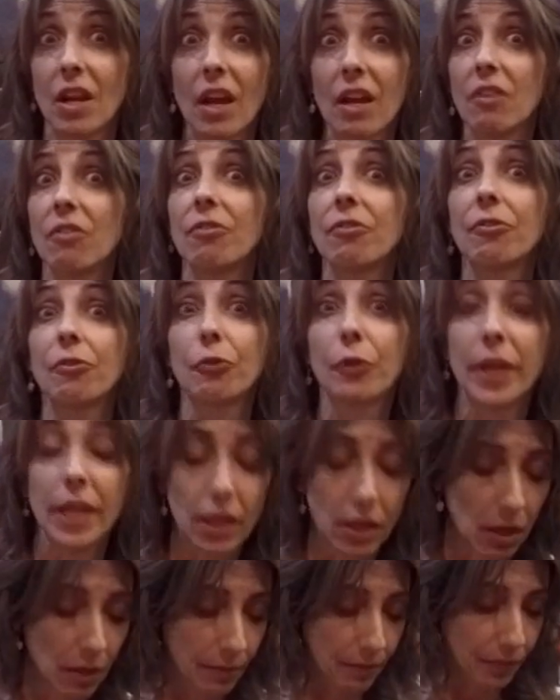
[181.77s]
and
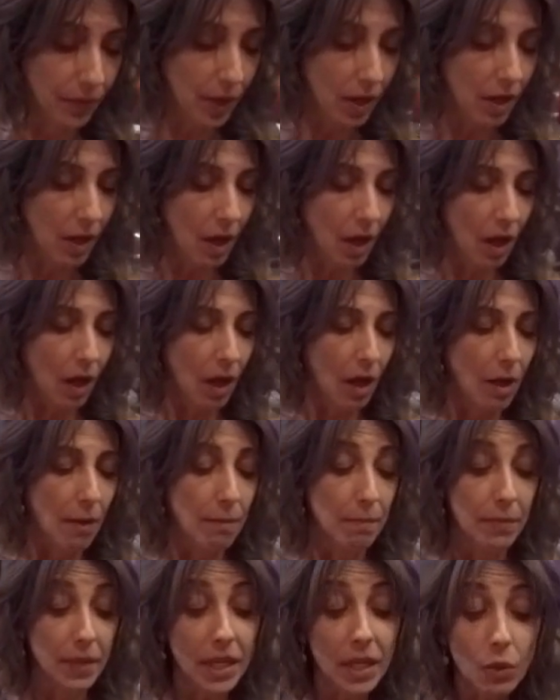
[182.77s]
freedom.
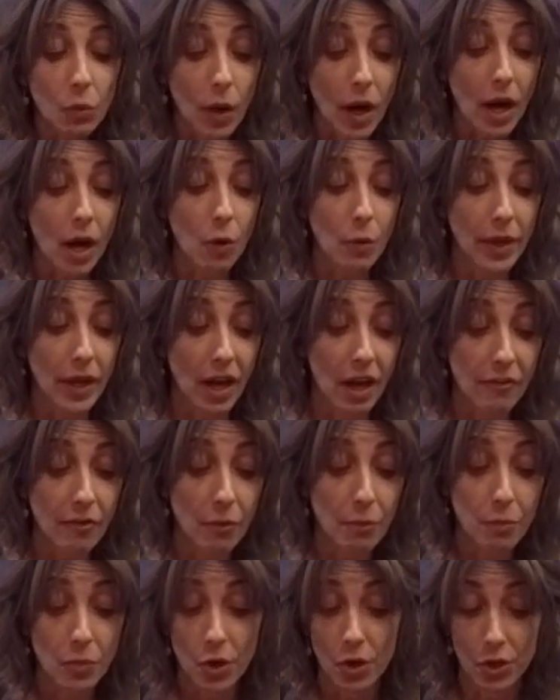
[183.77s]
Meanwhile, we have
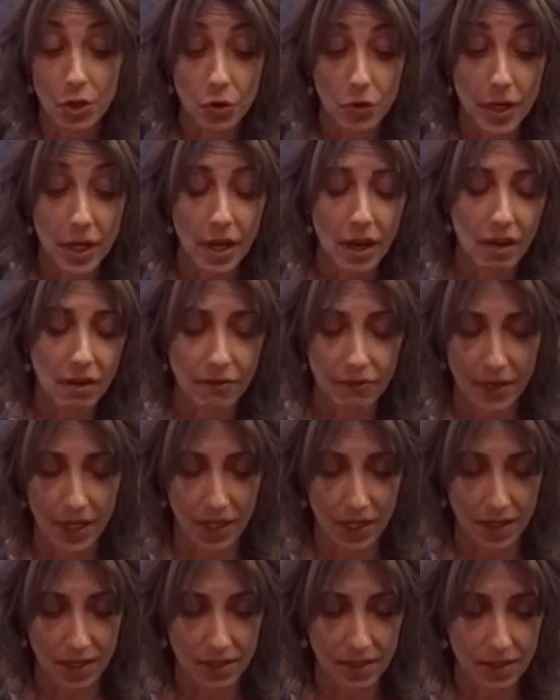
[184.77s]
Mercury and
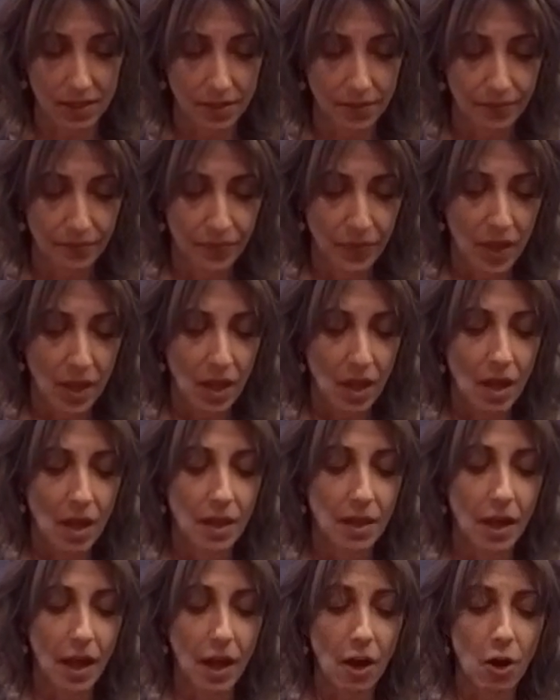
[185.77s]
Venus
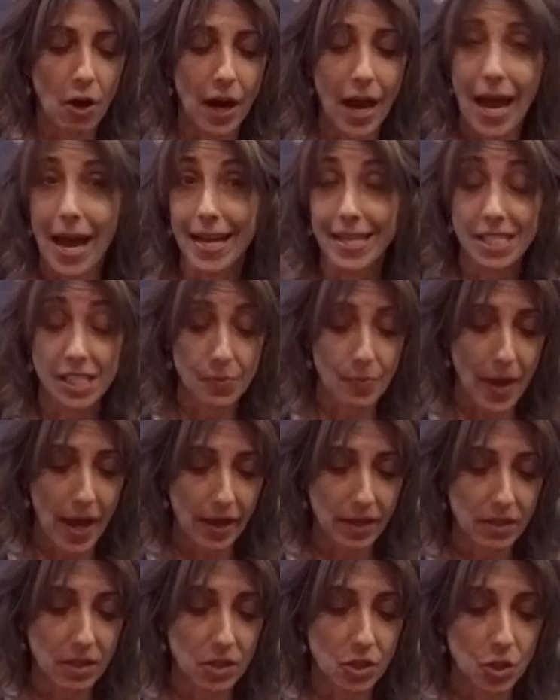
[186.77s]
are
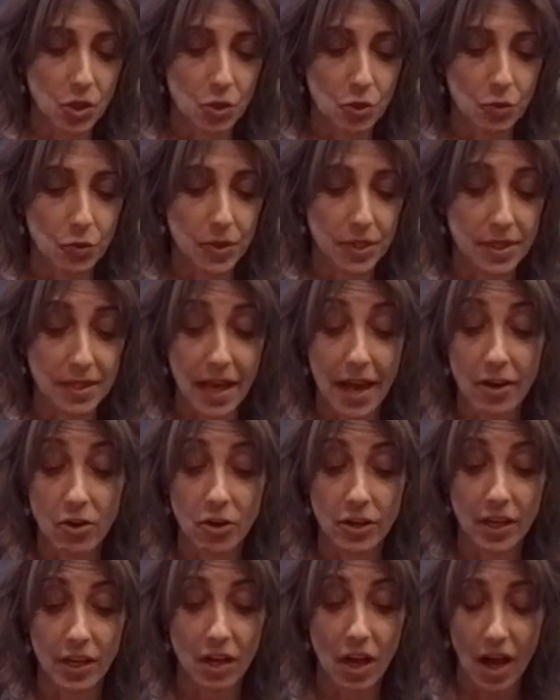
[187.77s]
aspect to
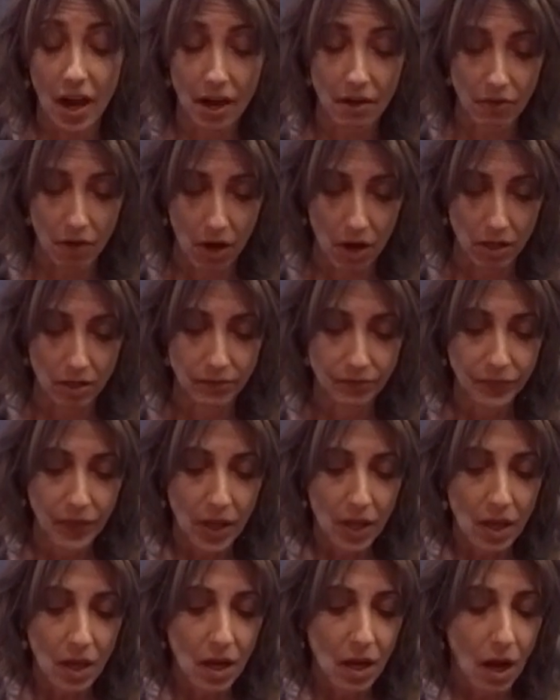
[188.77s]
Saturn and Chiron.
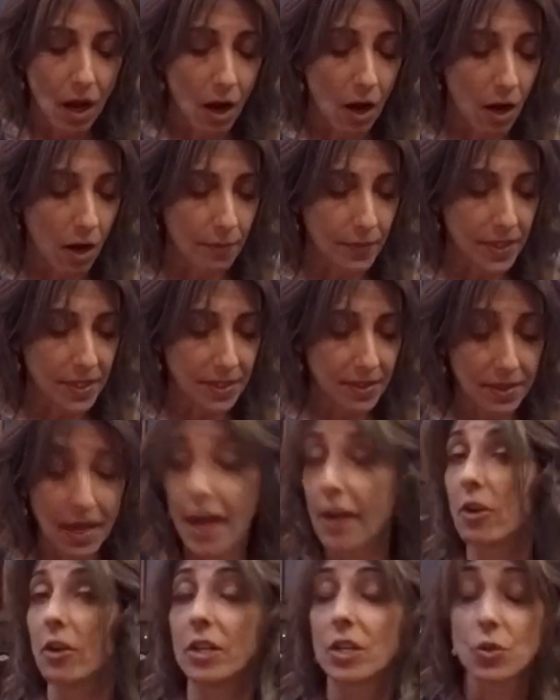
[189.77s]

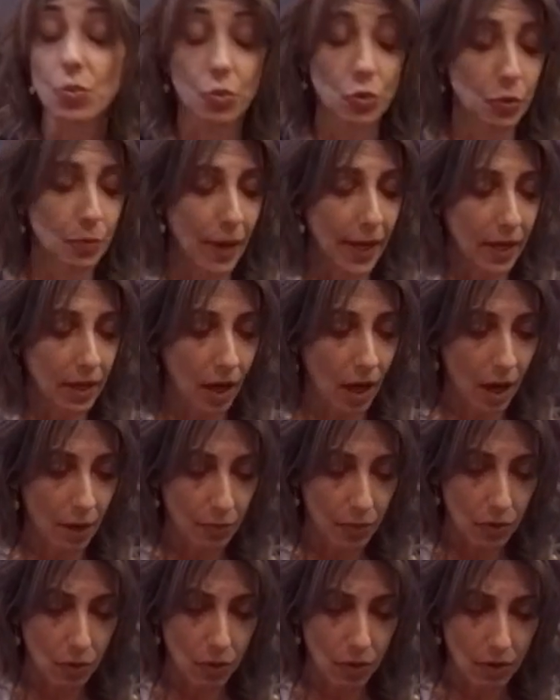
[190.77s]
Saturn is ruled by
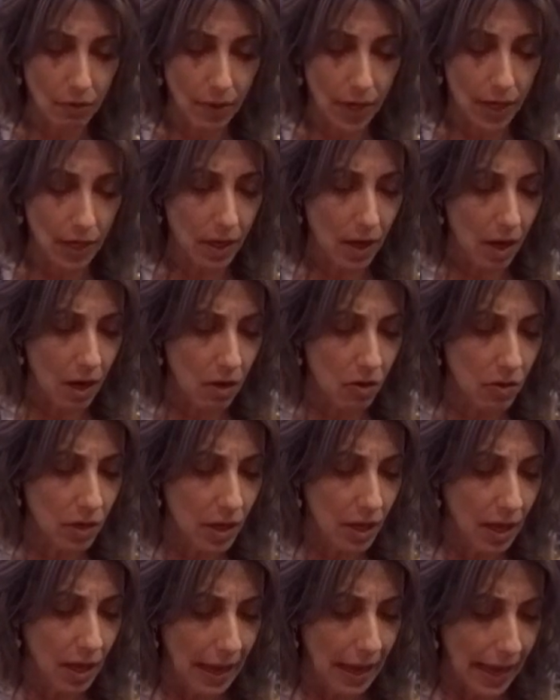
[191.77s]
Capricorn right now,
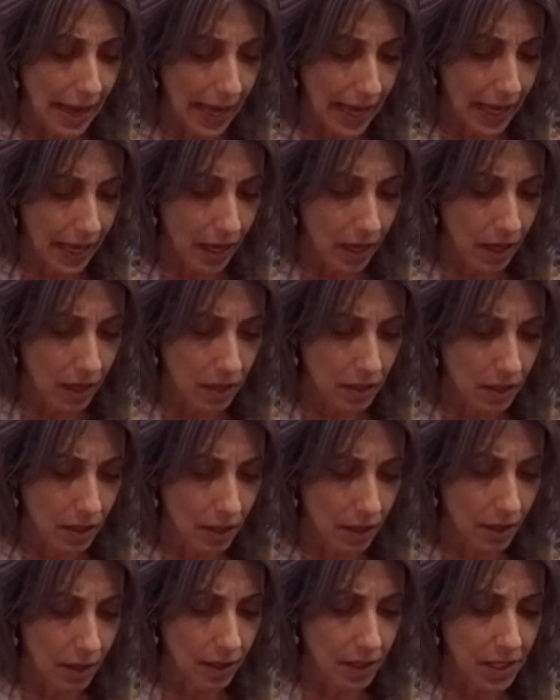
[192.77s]
and
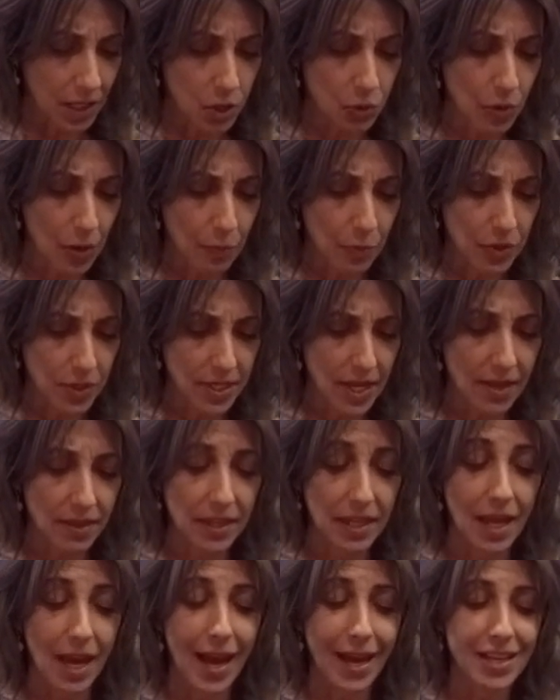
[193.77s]
these represent
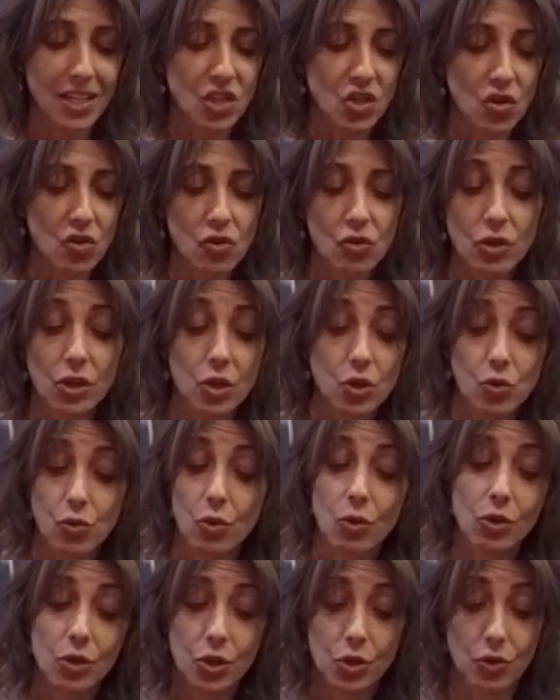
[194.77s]
the external
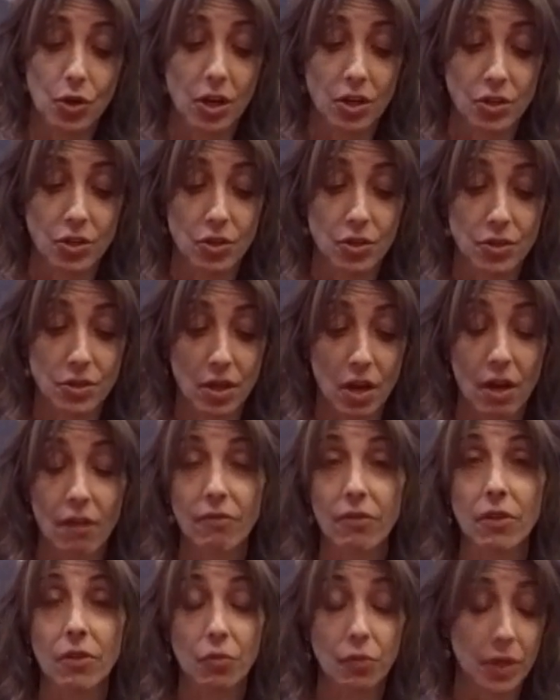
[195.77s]
control structures
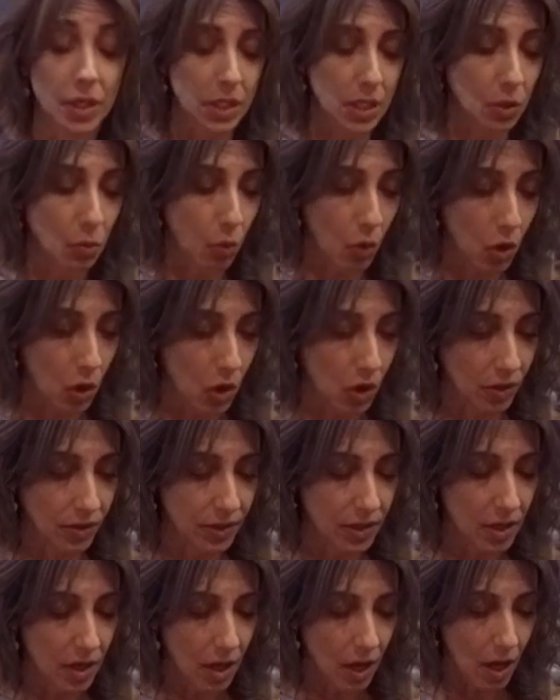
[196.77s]
of the 3D
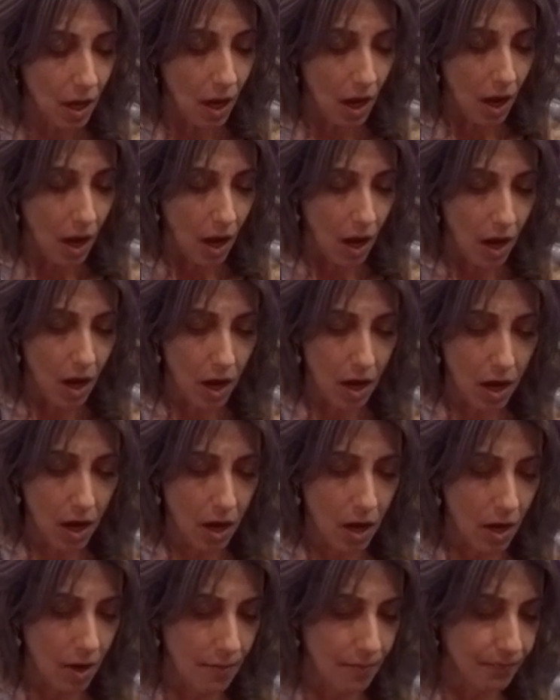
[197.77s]
world.
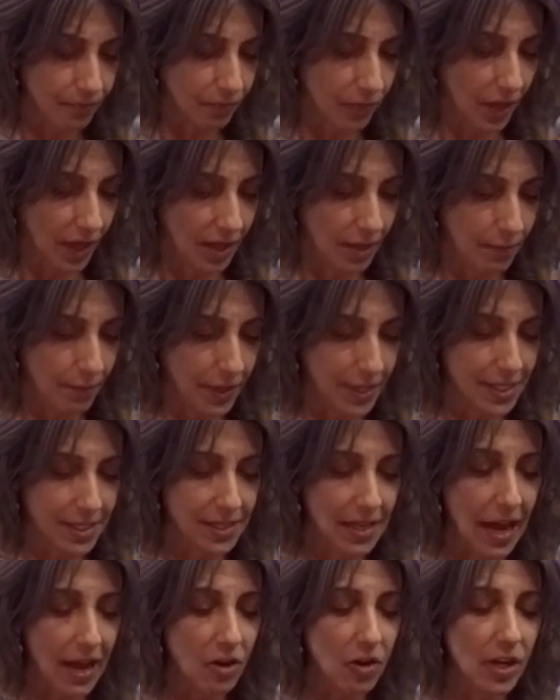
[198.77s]
But
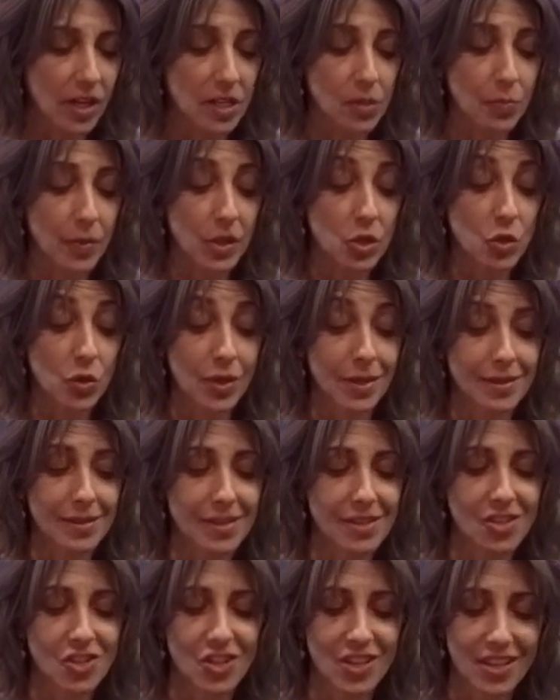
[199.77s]
Saturn has been
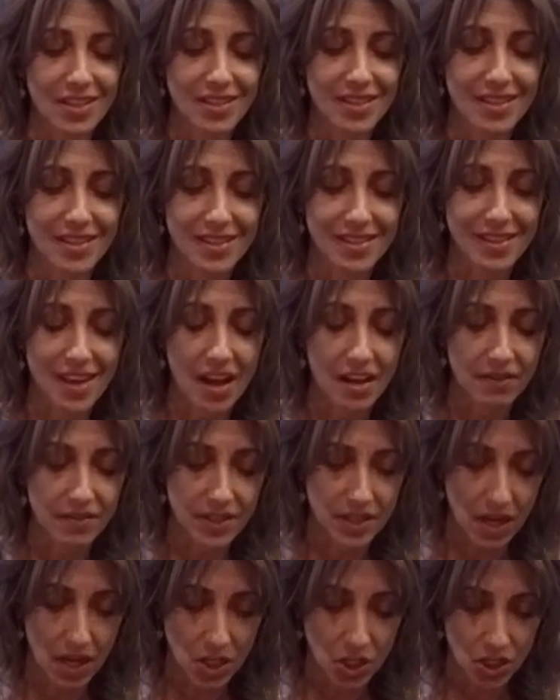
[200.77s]
transitioning into the sign of
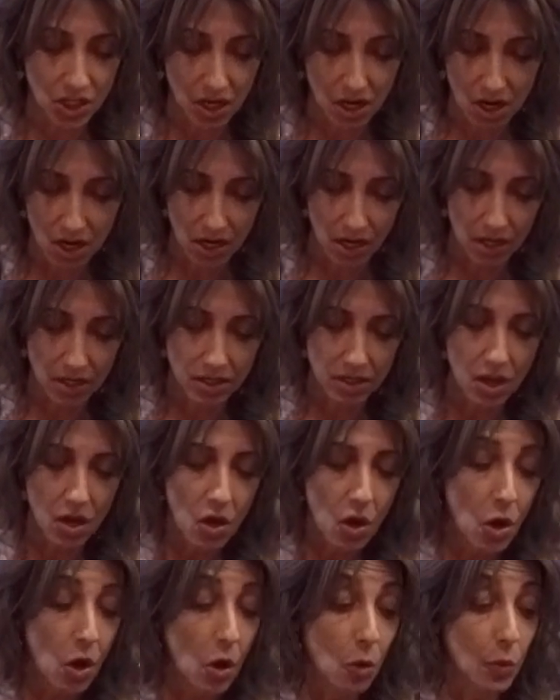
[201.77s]
Sagittarius,
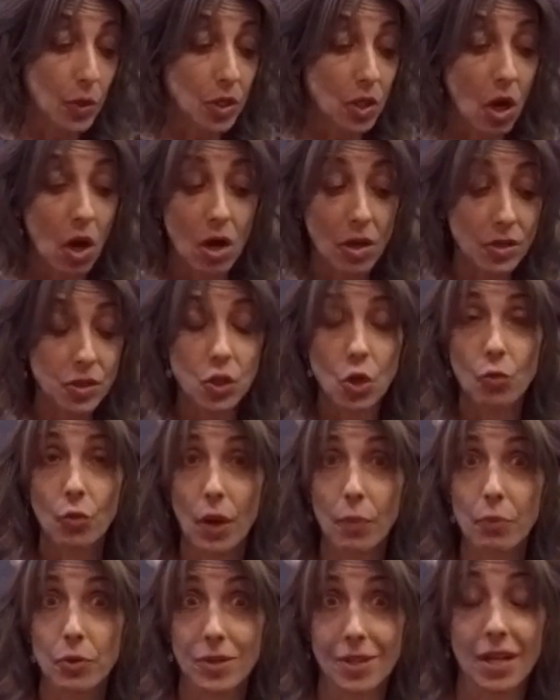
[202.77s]
which also
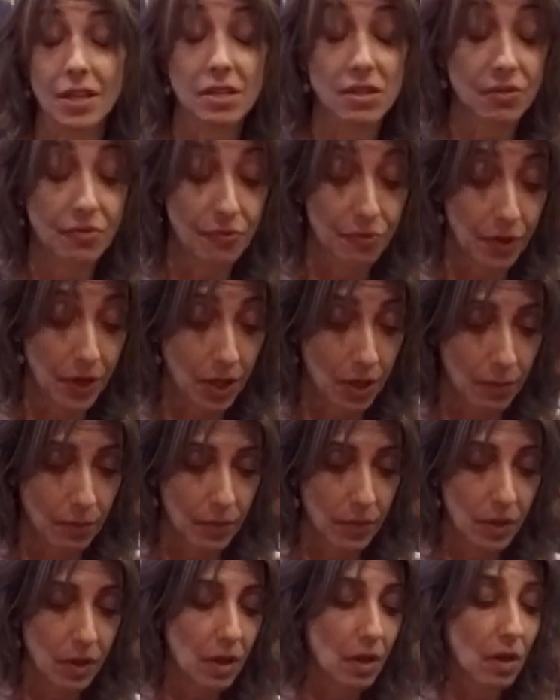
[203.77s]
represents freedom.